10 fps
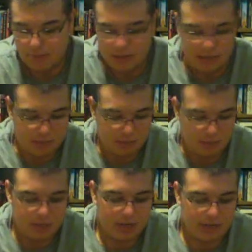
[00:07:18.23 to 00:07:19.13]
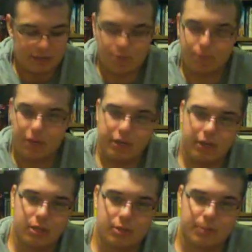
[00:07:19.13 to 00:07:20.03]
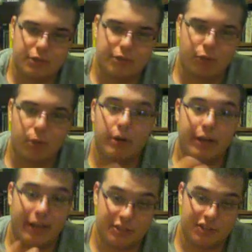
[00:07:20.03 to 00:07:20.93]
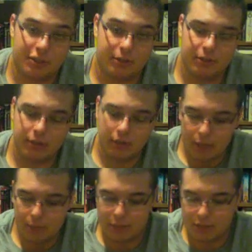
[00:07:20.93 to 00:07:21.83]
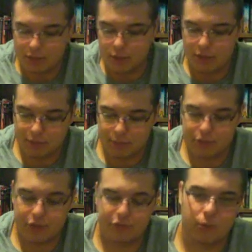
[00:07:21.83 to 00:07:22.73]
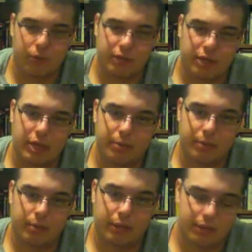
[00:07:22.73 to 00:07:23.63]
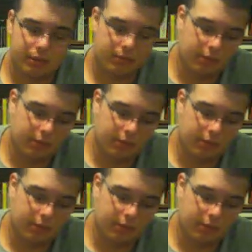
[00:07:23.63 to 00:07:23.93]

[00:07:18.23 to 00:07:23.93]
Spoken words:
This one does not have a spring to push it forward, as it shouldn't, but you do have to push it forward to keep it in place.